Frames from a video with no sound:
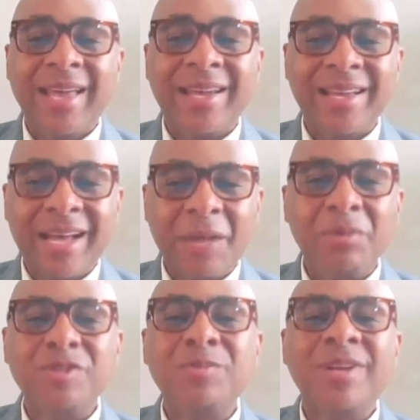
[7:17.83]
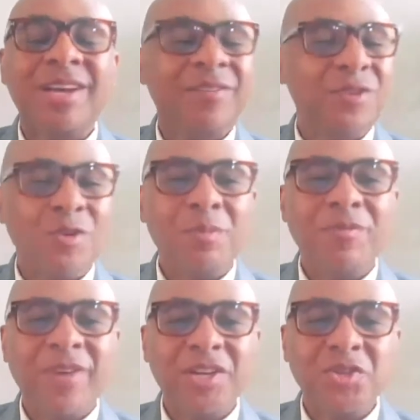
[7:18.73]
and accomplishment of your
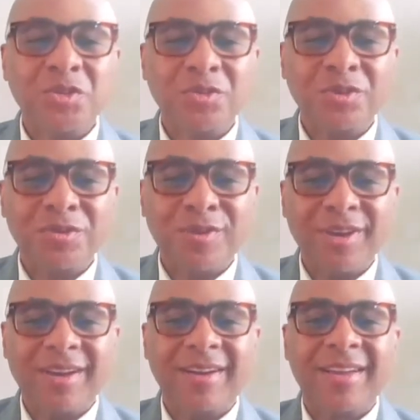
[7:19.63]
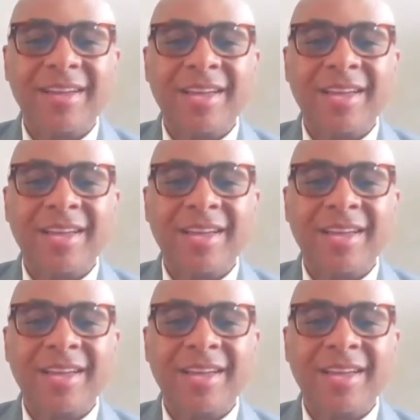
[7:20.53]
professional career.